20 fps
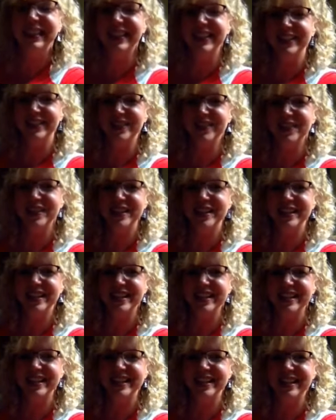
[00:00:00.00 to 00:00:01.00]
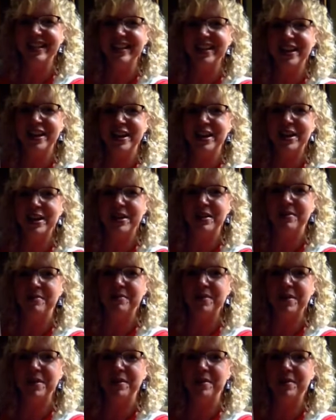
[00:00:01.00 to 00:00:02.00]
could be a
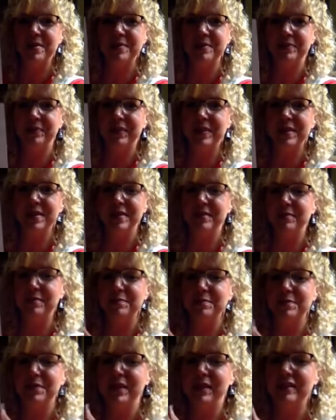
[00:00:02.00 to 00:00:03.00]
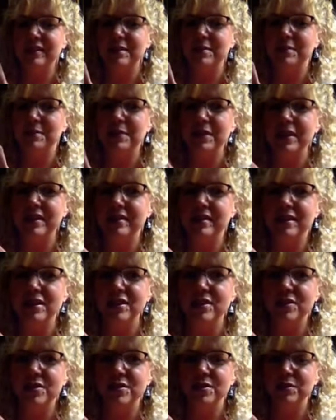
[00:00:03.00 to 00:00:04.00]
some place that
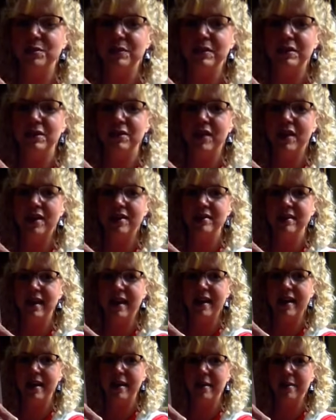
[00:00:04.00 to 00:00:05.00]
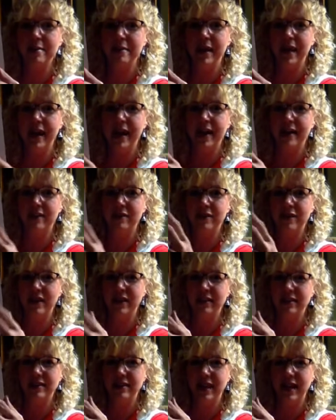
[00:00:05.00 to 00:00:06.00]
you spend a lot of time at, a
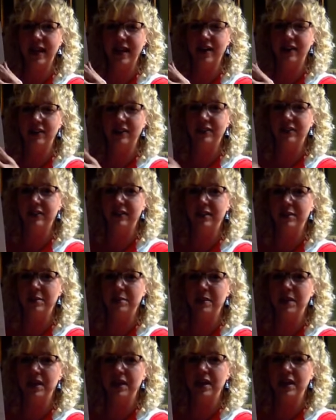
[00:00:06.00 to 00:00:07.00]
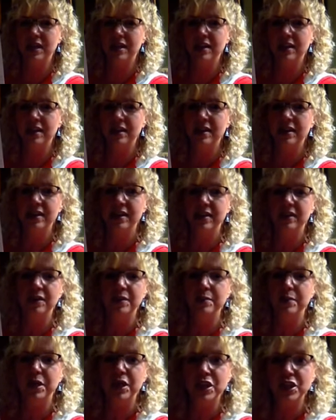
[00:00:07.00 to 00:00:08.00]
friend's house. It could be the
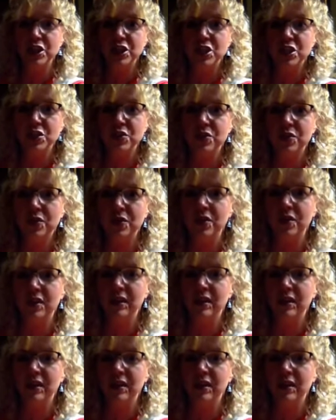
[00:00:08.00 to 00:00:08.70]
beach or a